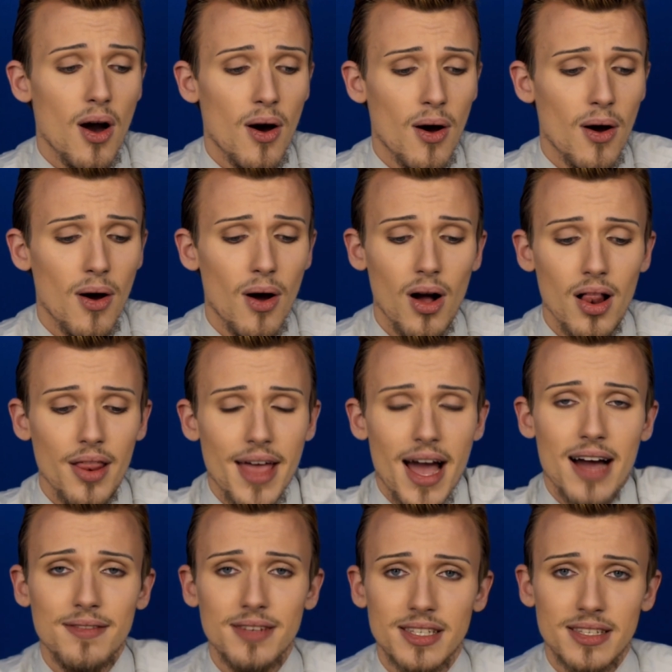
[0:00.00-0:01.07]
Or all the
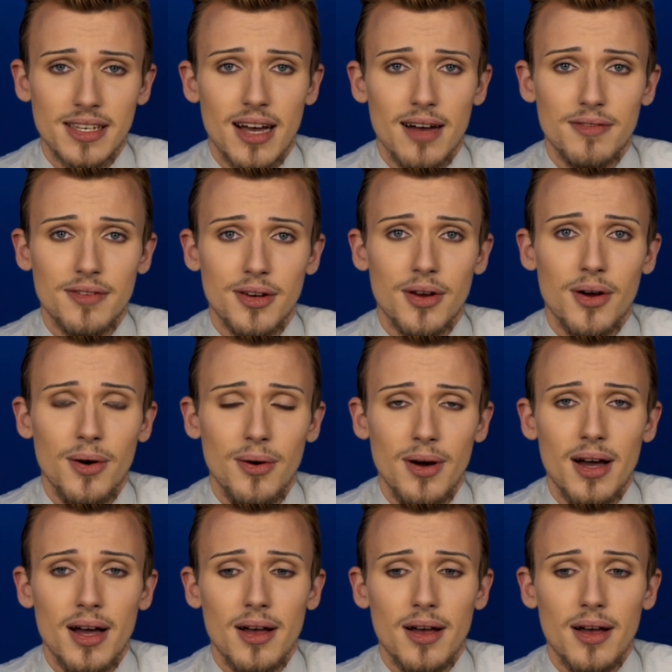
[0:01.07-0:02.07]
other stuff, you know.